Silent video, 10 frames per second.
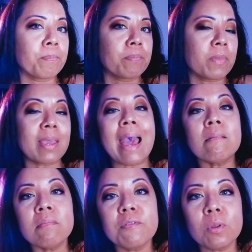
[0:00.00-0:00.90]

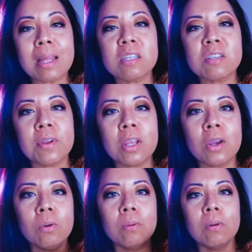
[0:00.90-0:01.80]
Again, if you like this
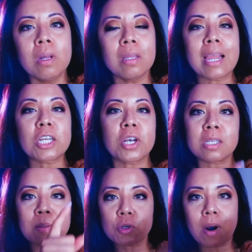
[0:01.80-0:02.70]
video, like, share, and
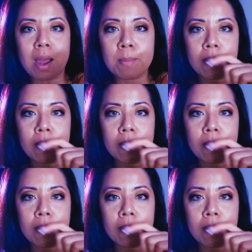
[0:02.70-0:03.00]
subscribe.